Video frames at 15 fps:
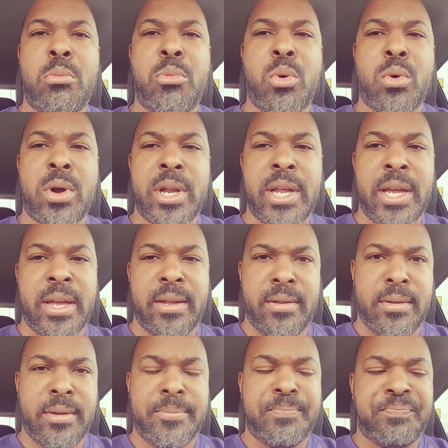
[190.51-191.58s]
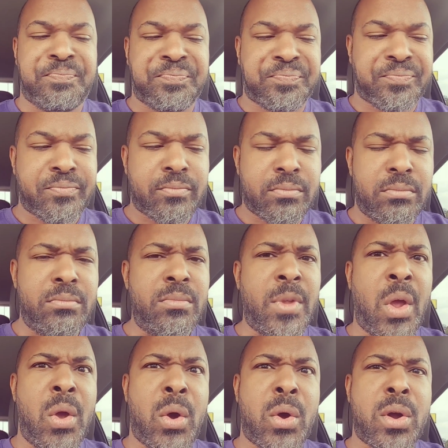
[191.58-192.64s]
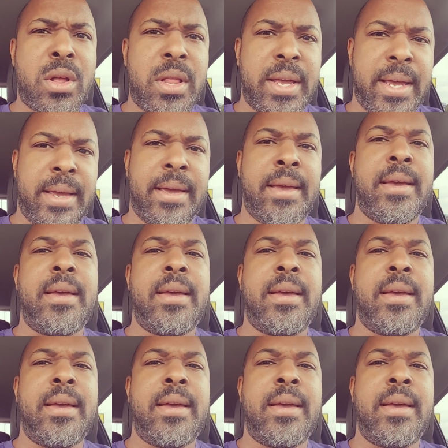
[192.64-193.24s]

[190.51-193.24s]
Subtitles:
morning early.